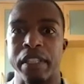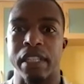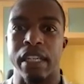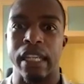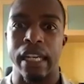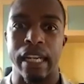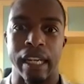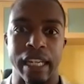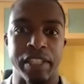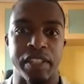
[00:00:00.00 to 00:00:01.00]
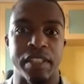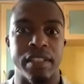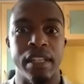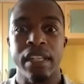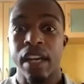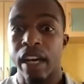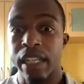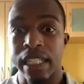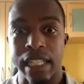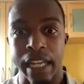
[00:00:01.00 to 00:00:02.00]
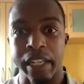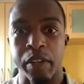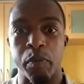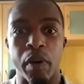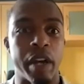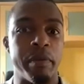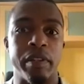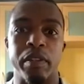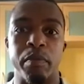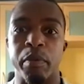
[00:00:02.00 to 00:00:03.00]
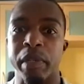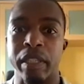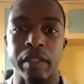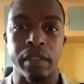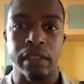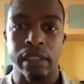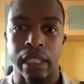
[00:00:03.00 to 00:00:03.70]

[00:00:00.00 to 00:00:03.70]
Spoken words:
you say that. I guess just understanding why we do what we do.